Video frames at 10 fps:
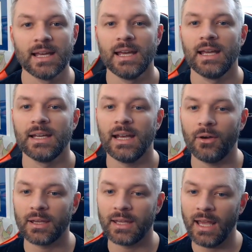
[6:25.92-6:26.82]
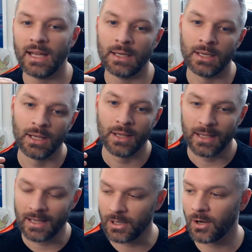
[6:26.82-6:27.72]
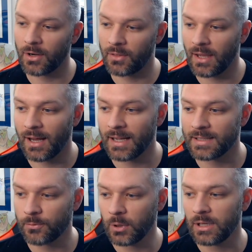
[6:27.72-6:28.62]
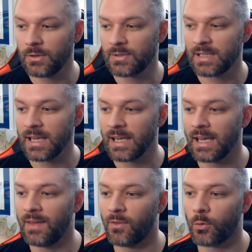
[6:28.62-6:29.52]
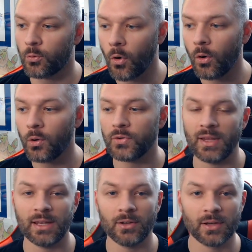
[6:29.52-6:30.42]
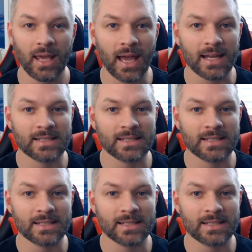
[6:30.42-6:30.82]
Now again, here are the odds of what you see and the rolls that you'll get.